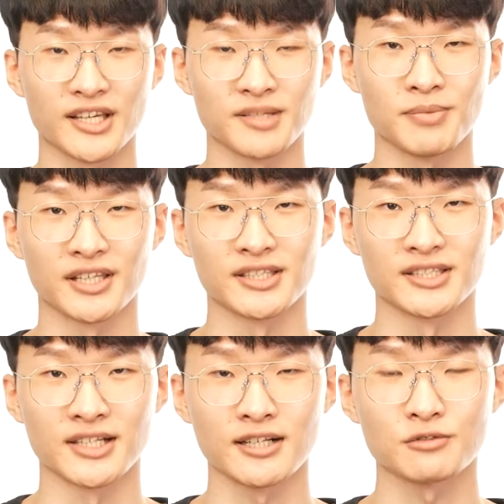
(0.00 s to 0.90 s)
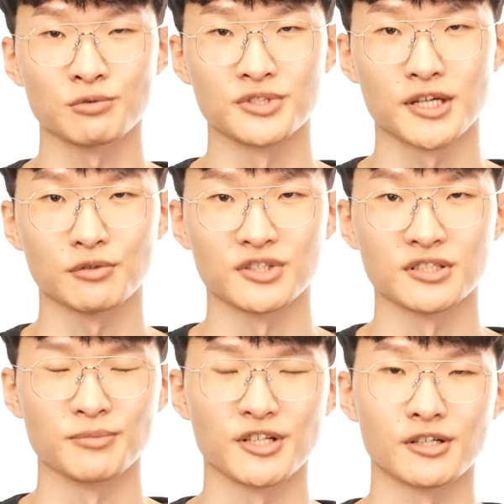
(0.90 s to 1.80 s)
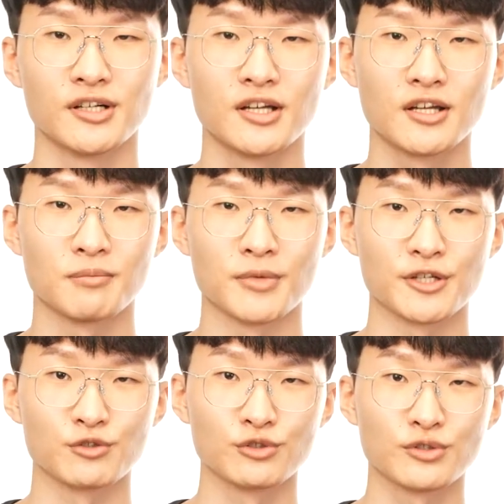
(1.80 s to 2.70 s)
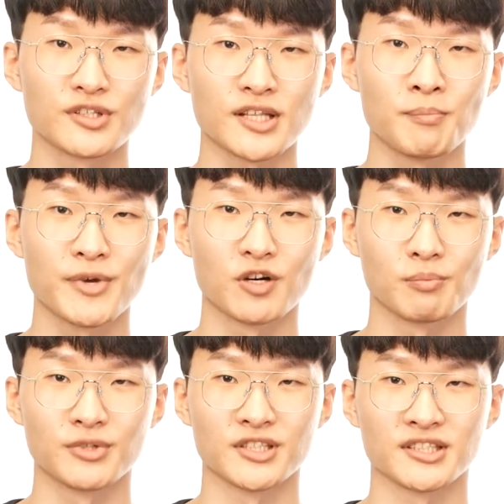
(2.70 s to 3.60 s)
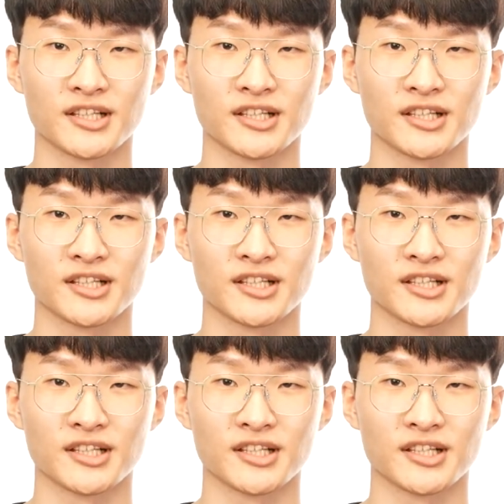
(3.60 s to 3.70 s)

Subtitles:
there are approximately 1,750,000